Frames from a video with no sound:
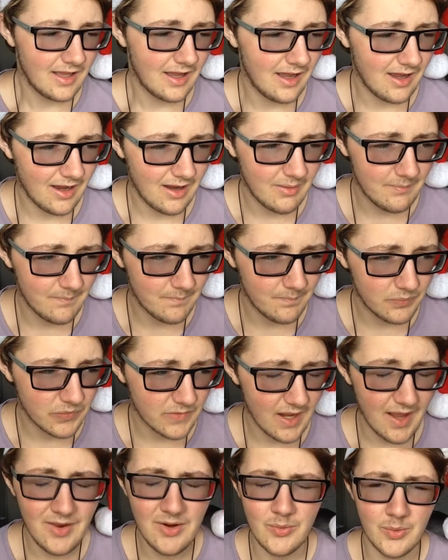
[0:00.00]
I
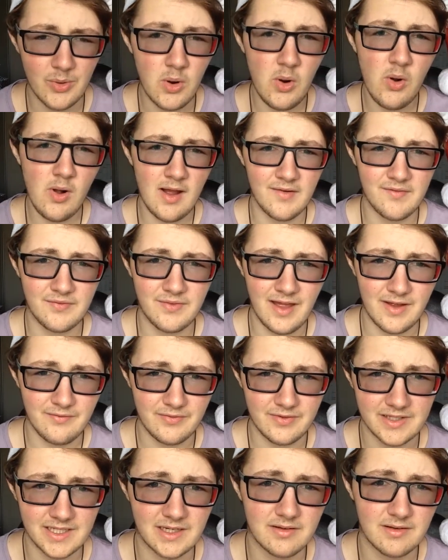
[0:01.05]
know we all have that
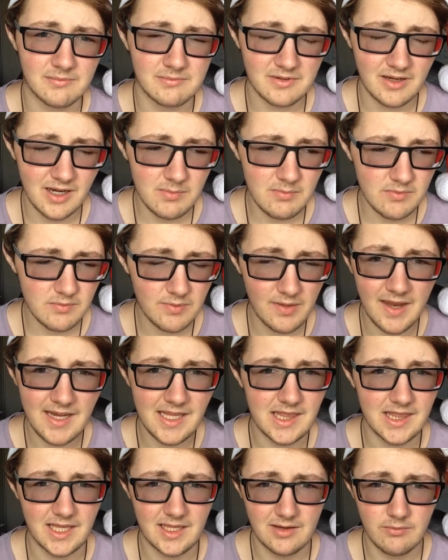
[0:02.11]
feeling sometimes with
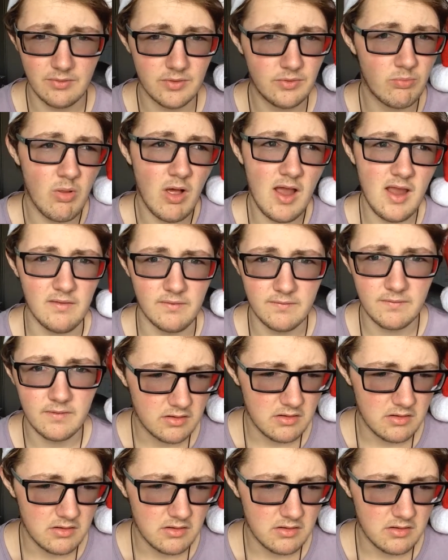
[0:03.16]
anything, with life.